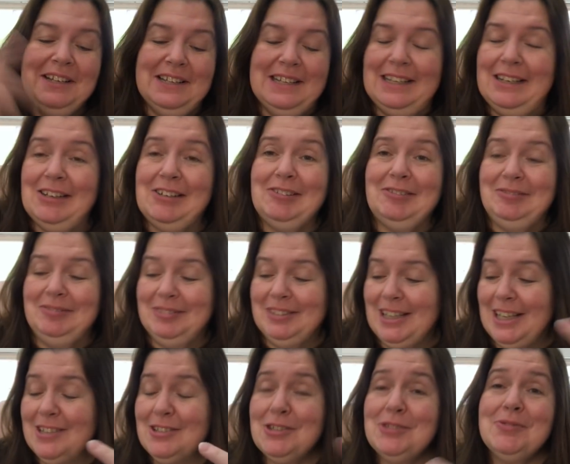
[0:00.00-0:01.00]
I know.
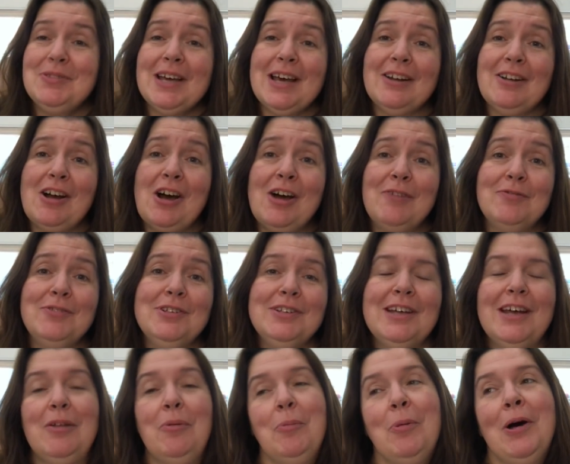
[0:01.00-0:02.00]
I do that.
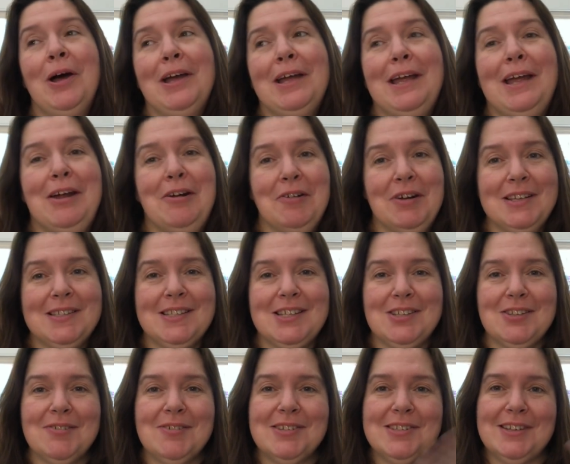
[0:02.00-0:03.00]
Often I'll buy hair
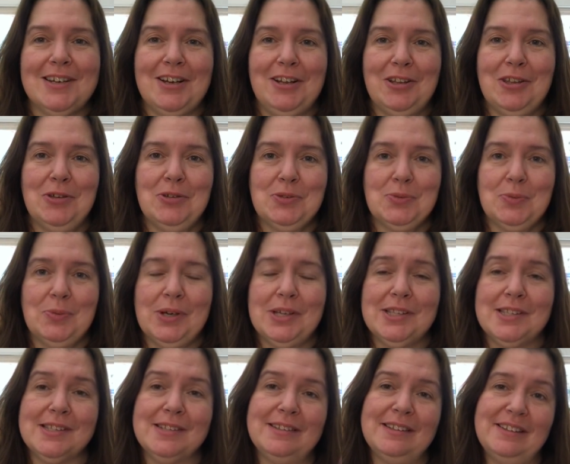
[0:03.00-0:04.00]
accessories that I'll use
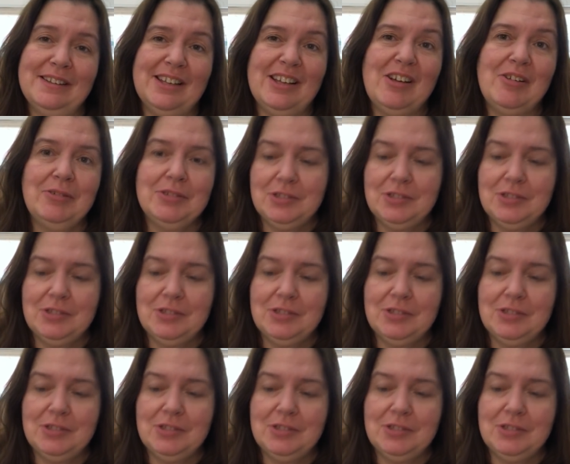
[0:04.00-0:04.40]
once and then they go